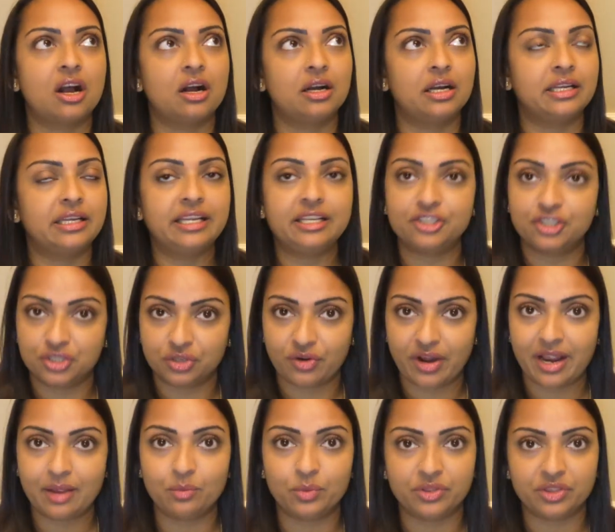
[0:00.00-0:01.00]
on
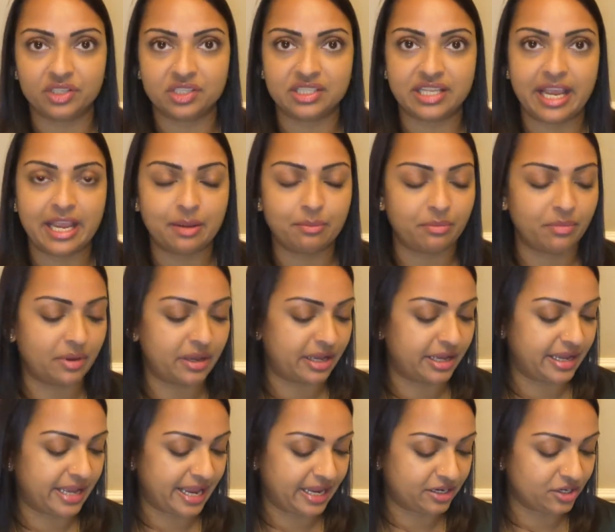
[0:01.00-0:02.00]
Instagram with the same
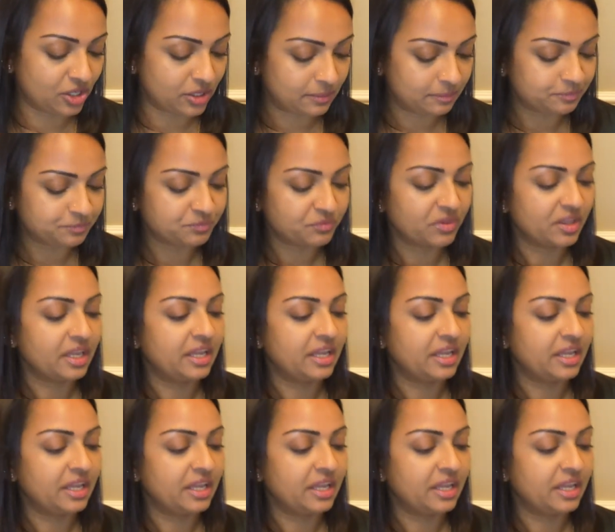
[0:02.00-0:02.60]
handle.